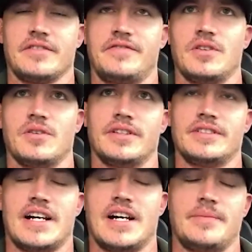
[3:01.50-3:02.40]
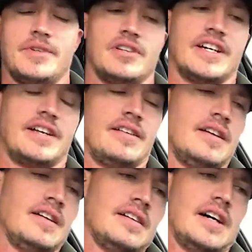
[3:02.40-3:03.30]
fuel and time and all that.
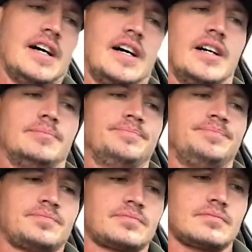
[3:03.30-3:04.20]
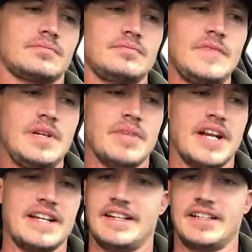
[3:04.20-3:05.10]
Um,
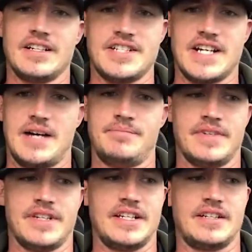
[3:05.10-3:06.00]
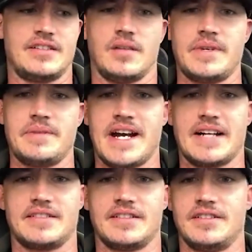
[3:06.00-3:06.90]
but I did a good job. He called me
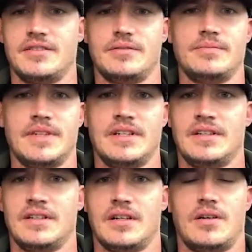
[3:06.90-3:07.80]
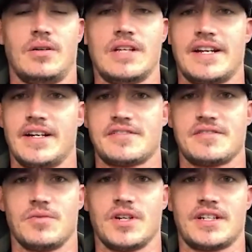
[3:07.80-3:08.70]
back to do a whole lot of
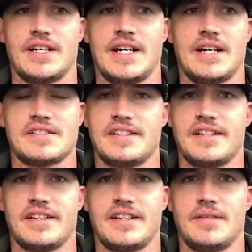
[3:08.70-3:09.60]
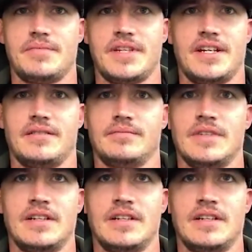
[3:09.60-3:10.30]
extra work in the house. It ended up being